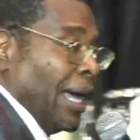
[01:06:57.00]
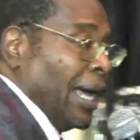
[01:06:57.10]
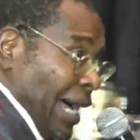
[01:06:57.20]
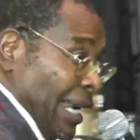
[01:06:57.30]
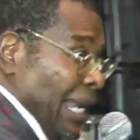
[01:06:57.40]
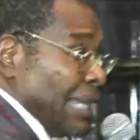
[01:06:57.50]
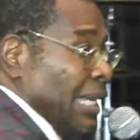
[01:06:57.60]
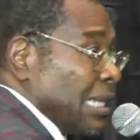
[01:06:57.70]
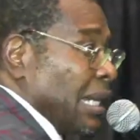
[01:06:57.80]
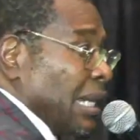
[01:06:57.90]
another
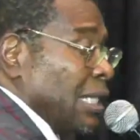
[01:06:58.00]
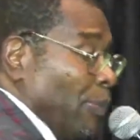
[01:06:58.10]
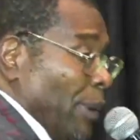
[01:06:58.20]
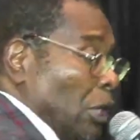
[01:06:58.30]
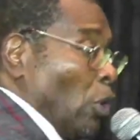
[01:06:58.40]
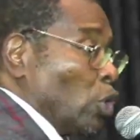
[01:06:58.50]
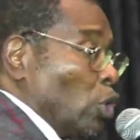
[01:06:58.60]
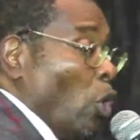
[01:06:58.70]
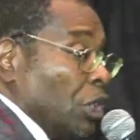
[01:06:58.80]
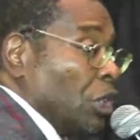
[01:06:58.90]
street person also
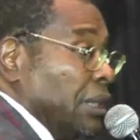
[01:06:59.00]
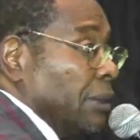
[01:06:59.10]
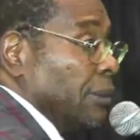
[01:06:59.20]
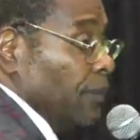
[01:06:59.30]
walked in